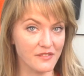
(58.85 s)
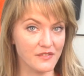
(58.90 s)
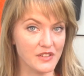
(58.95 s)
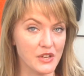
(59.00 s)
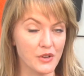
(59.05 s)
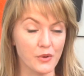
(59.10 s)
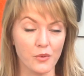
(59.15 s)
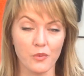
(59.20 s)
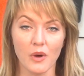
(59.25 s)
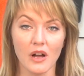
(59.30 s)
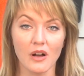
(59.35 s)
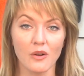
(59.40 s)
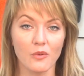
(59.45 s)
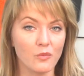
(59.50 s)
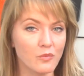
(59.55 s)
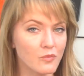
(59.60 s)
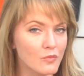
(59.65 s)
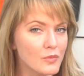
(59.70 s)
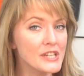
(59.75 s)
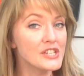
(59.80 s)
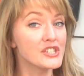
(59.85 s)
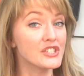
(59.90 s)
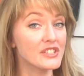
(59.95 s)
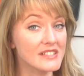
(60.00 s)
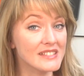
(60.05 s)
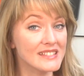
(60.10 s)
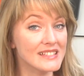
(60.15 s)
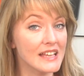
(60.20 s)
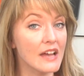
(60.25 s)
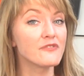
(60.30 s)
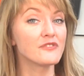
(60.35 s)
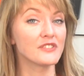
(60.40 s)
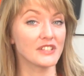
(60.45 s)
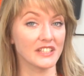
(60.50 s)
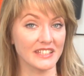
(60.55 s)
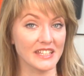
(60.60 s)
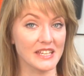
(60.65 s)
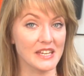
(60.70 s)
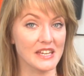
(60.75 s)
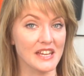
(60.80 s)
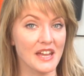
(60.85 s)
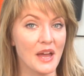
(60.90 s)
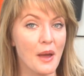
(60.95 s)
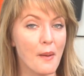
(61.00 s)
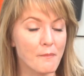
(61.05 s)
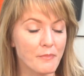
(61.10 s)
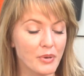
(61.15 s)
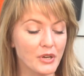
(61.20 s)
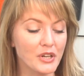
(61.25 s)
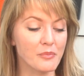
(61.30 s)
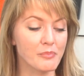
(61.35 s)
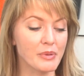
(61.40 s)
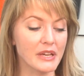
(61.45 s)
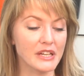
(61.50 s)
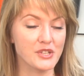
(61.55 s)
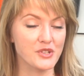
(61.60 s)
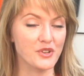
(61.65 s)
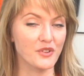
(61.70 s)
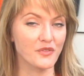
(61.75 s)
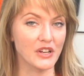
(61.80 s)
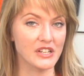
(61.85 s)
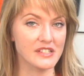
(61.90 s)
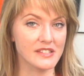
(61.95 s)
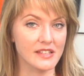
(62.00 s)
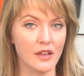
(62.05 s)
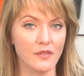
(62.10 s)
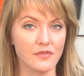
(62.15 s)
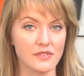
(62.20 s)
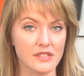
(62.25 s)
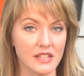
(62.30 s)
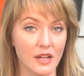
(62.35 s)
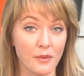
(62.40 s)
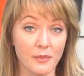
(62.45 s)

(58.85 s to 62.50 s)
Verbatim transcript: of you. Well, we should definitely put a picture of ourselves in